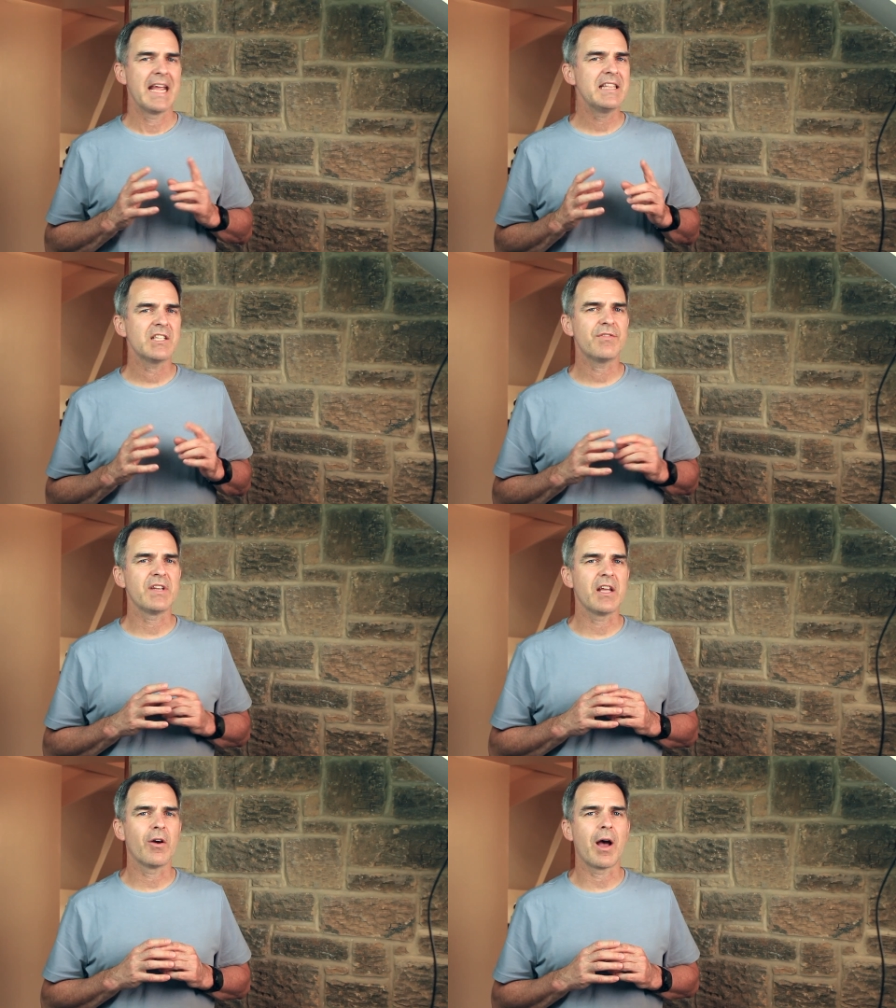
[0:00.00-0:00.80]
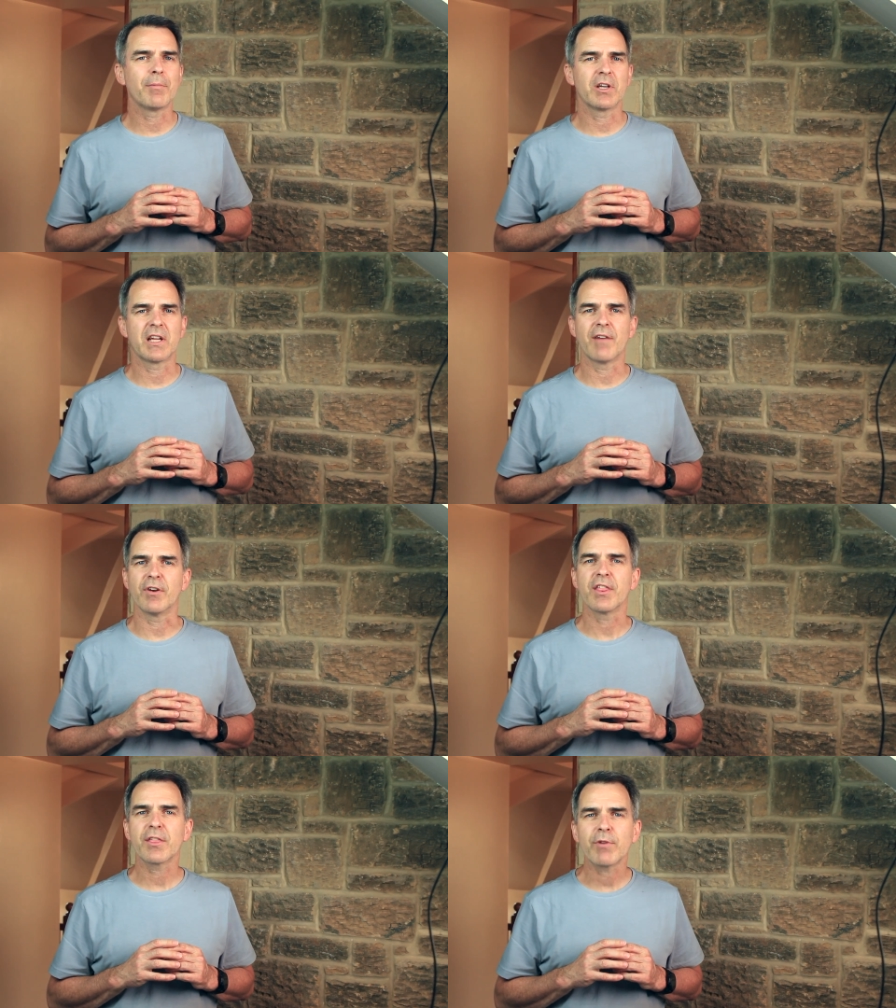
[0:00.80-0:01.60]
In this video, I'm going to cover
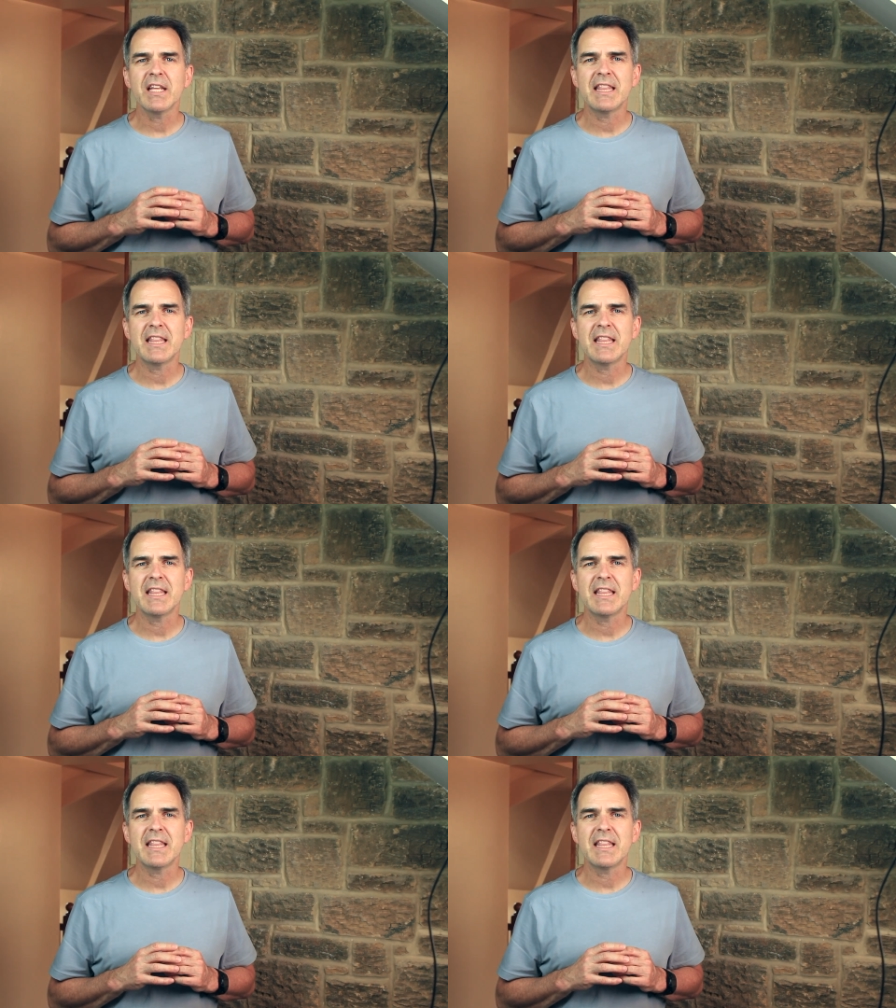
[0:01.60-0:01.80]
three